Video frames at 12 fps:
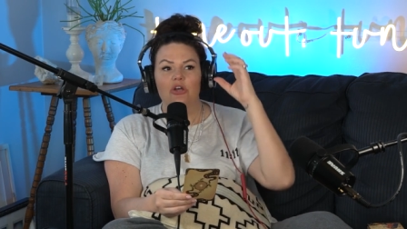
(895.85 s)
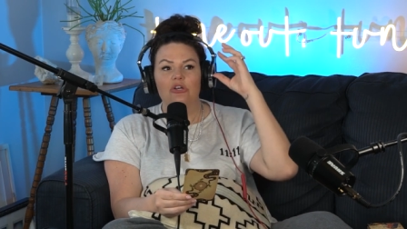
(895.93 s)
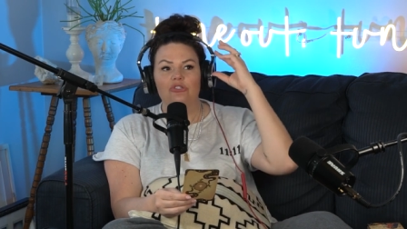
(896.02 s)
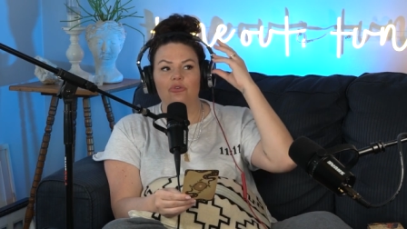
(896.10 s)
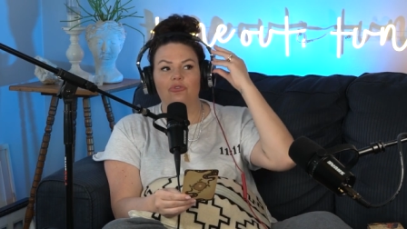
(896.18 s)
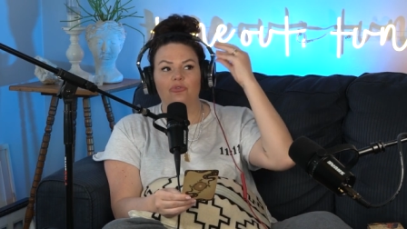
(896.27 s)

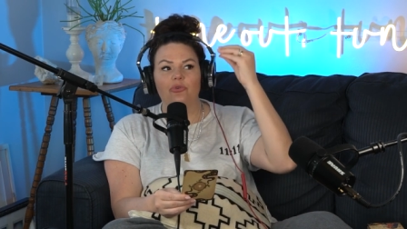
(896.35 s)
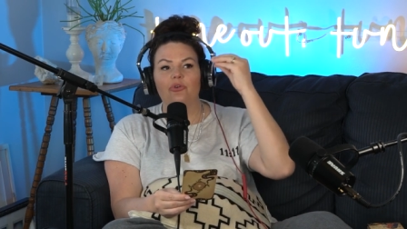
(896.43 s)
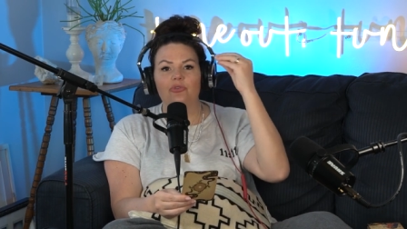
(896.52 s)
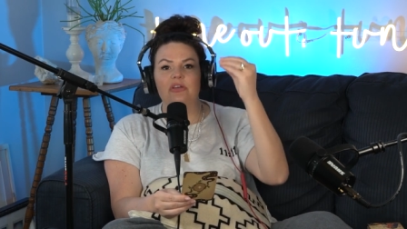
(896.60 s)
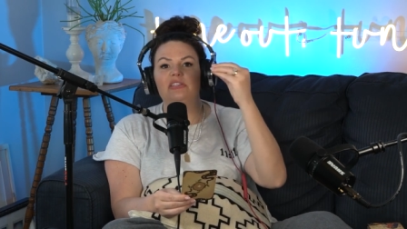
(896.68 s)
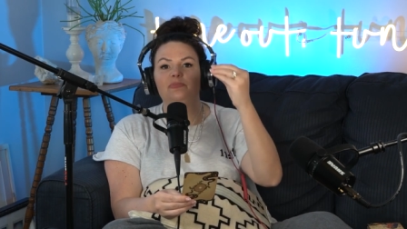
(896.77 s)
So
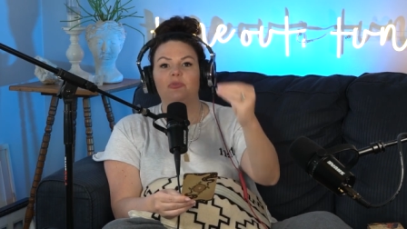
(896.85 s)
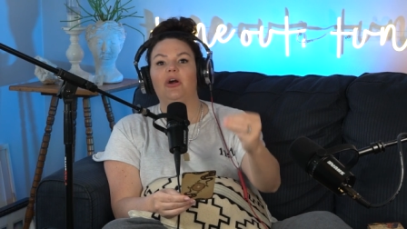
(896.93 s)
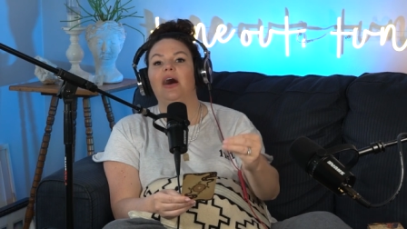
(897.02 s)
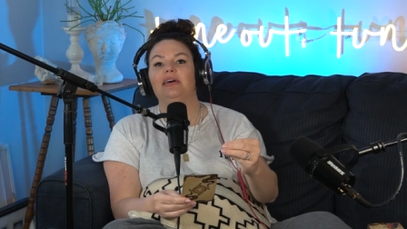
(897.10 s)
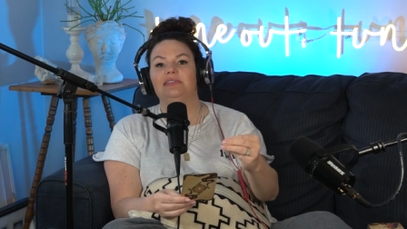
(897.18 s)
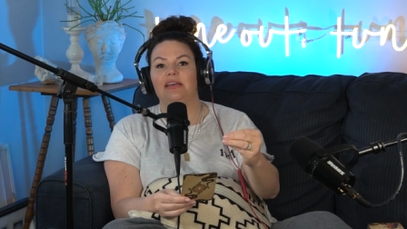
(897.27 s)
through this
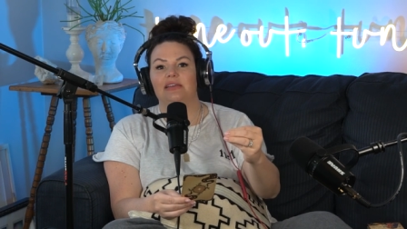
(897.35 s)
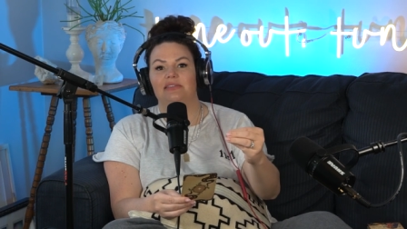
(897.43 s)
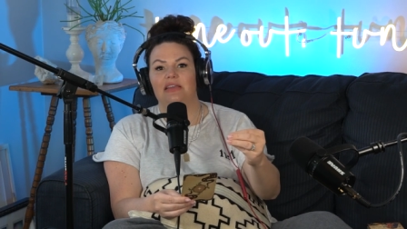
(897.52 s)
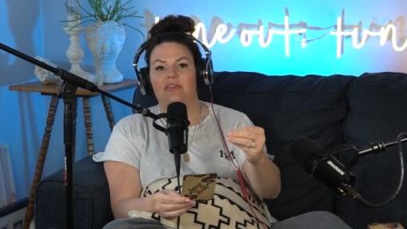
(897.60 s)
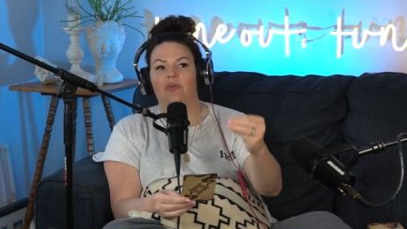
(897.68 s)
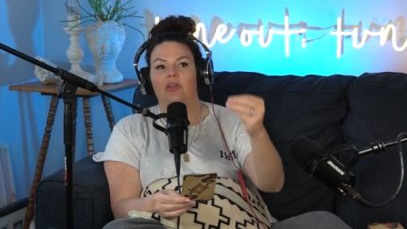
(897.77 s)
process,
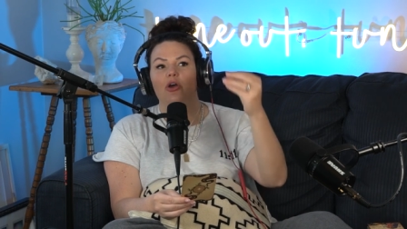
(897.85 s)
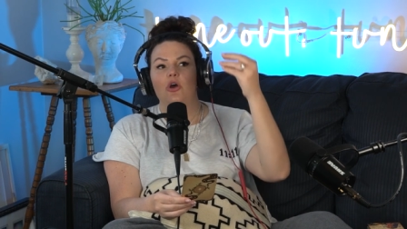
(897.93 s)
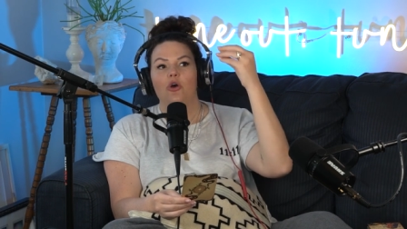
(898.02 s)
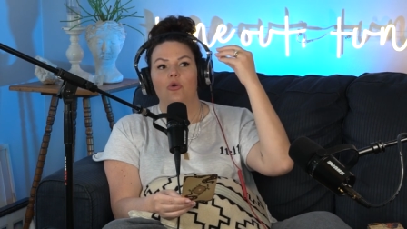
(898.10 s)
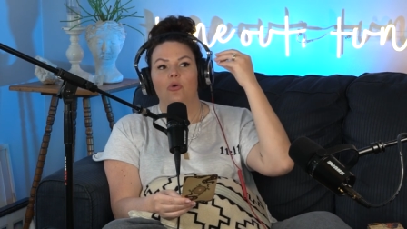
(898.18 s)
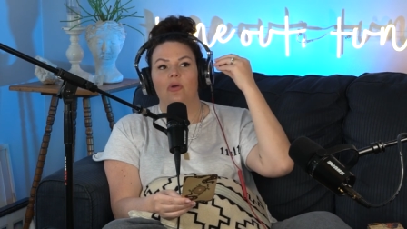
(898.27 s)
even
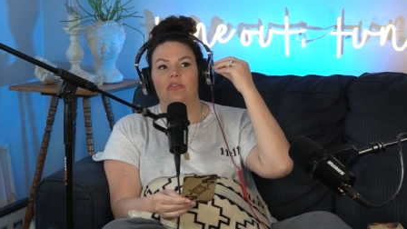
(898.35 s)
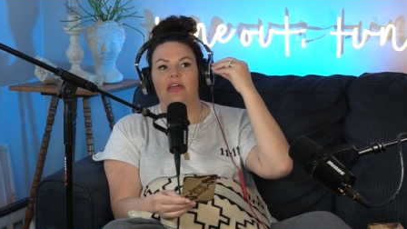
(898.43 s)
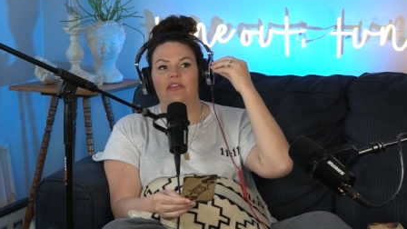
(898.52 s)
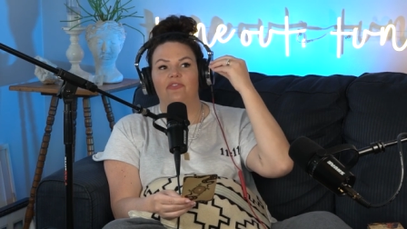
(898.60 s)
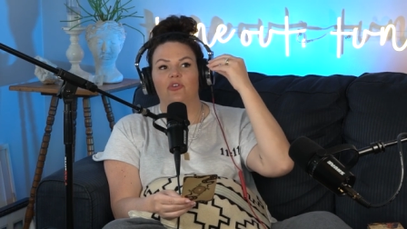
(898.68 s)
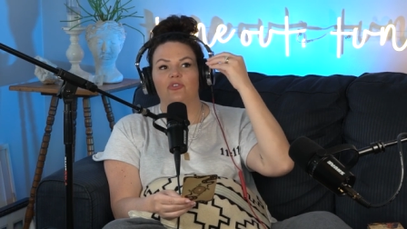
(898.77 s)

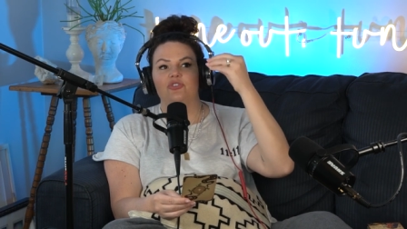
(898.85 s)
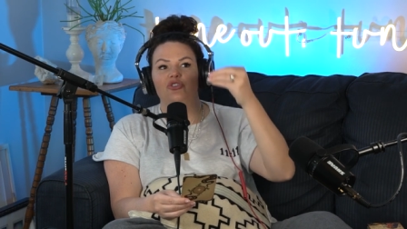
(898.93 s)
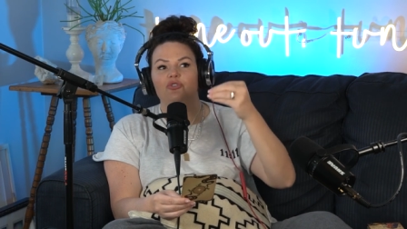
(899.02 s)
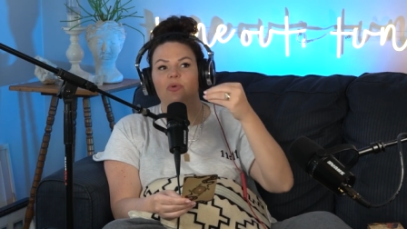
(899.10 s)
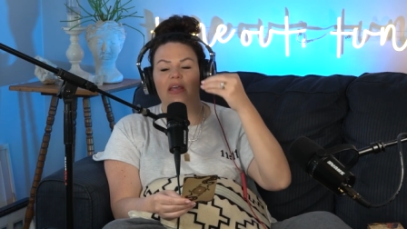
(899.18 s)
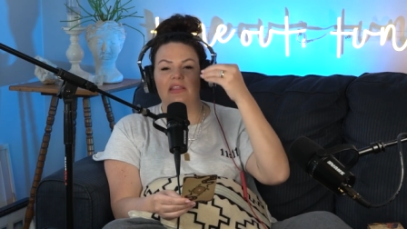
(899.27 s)
that if you're
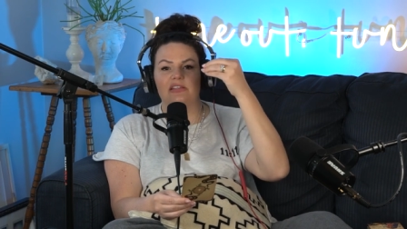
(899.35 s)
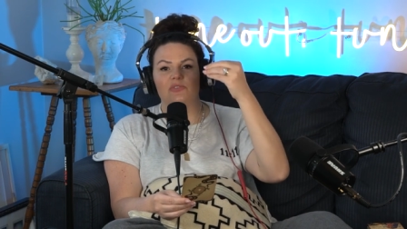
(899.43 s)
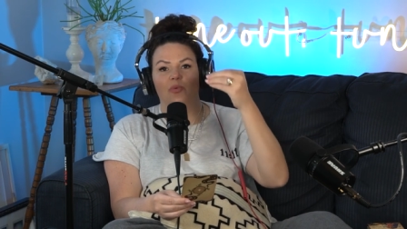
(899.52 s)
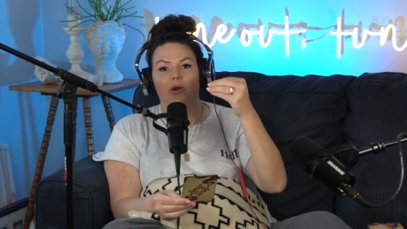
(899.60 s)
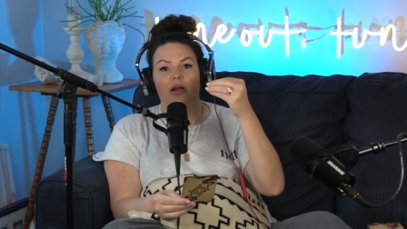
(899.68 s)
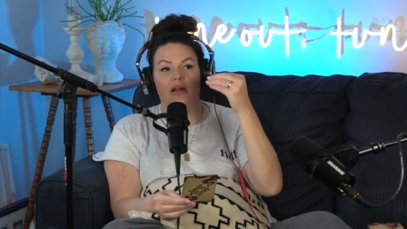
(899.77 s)
doing this
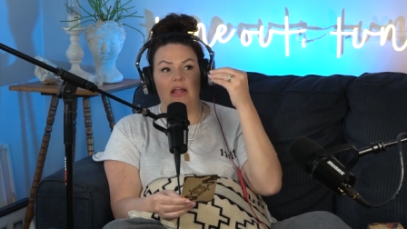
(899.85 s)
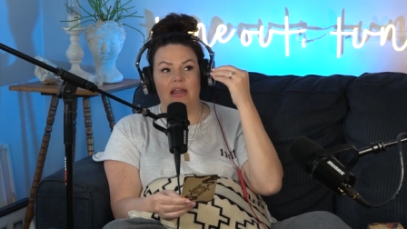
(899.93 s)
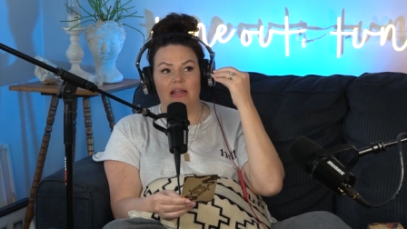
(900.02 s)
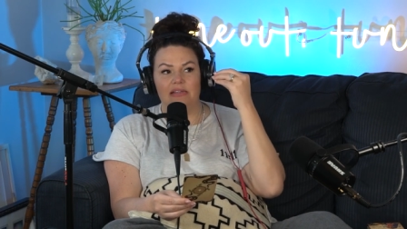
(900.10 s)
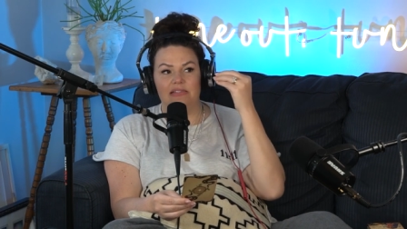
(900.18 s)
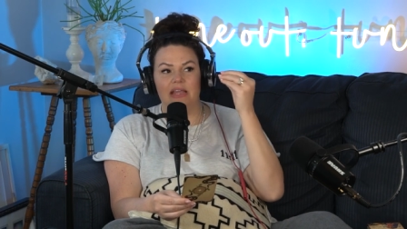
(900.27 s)
work,
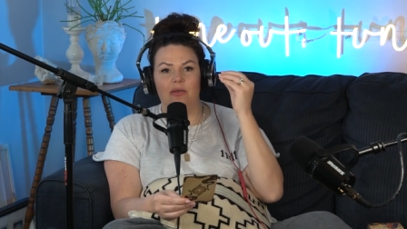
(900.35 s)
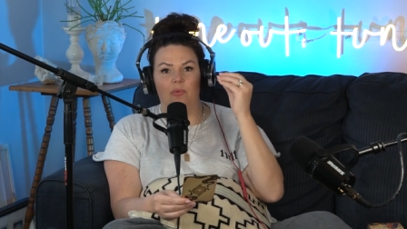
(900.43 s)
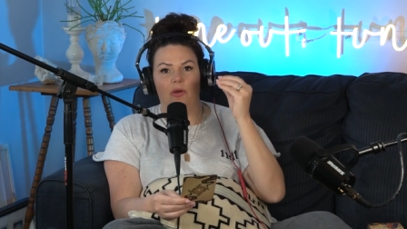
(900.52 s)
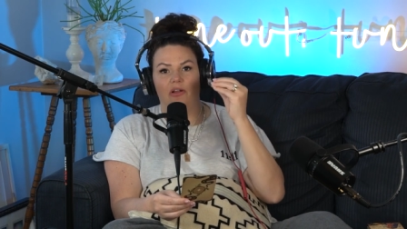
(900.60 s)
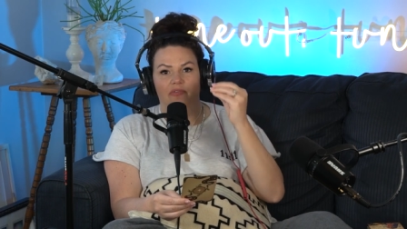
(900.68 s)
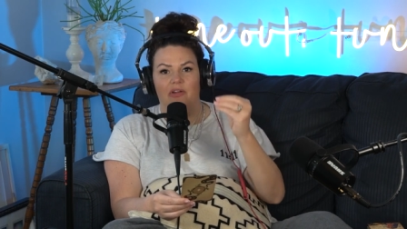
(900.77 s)
and I say
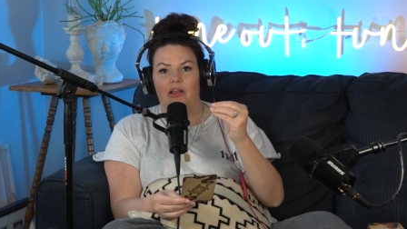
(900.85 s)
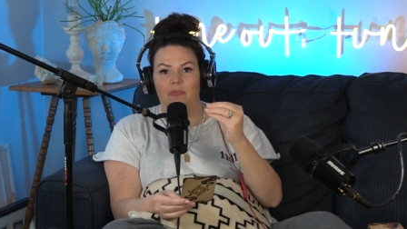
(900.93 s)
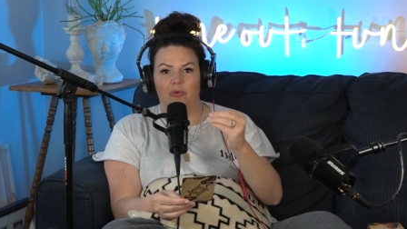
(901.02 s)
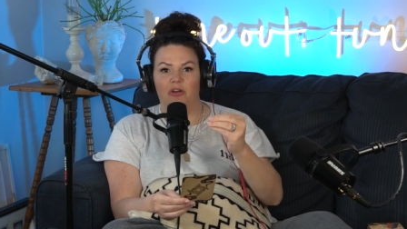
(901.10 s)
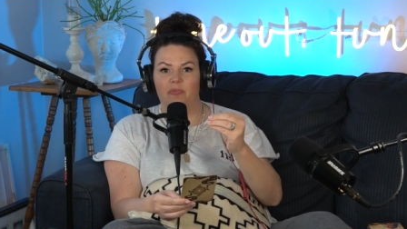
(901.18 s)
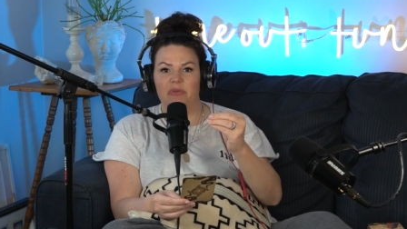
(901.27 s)
work very
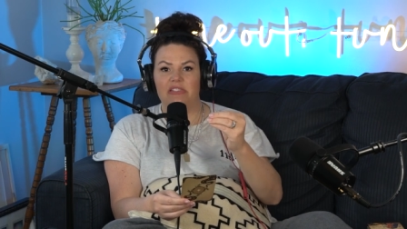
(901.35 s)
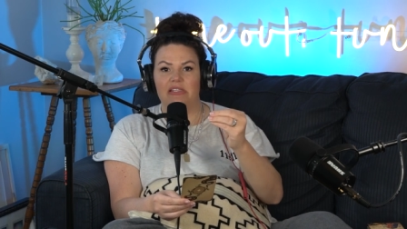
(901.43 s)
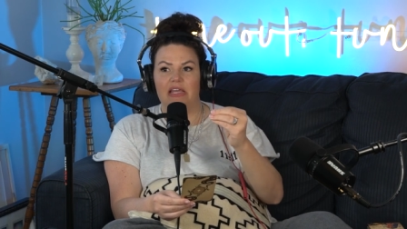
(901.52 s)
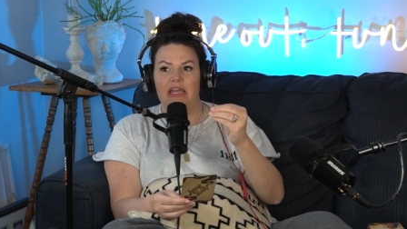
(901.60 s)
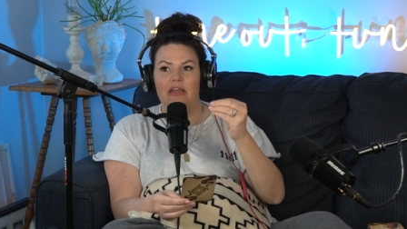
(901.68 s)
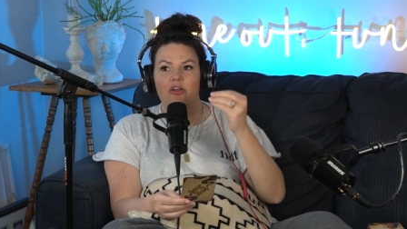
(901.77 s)

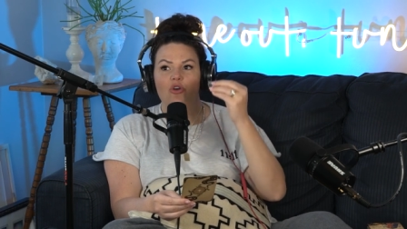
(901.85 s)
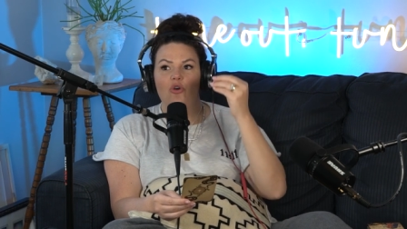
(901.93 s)
purposely,